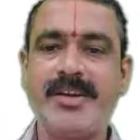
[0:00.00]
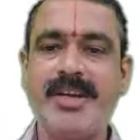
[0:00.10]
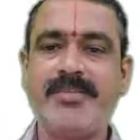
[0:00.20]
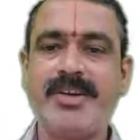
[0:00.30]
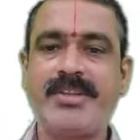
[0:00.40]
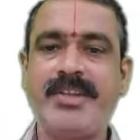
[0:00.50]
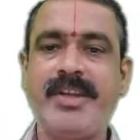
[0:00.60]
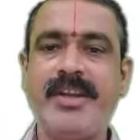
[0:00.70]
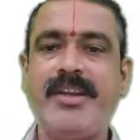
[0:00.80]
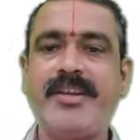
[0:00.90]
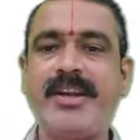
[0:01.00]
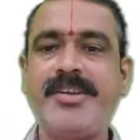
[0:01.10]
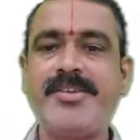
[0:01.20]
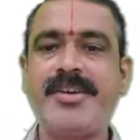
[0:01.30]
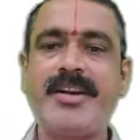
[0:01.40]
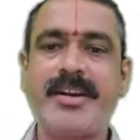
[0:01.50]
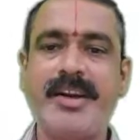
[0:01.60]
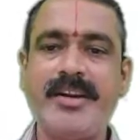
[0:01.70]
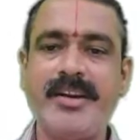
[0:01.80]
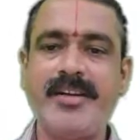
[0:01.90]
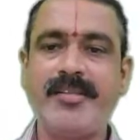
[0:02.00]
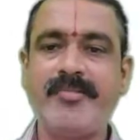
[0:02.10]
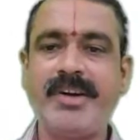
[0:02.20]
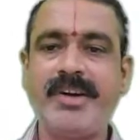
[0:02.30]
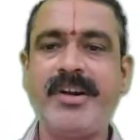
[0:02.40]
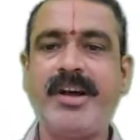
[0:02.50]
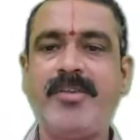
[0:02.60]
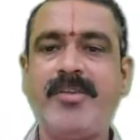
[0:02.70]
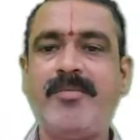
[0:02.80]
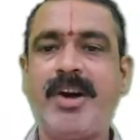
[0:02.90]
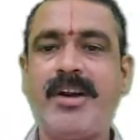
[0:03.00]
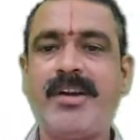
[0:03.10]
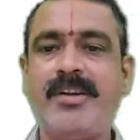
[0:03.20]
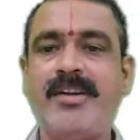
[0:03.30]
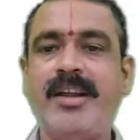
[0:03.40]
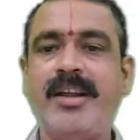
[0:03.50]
It was the traditional trend, but now modern,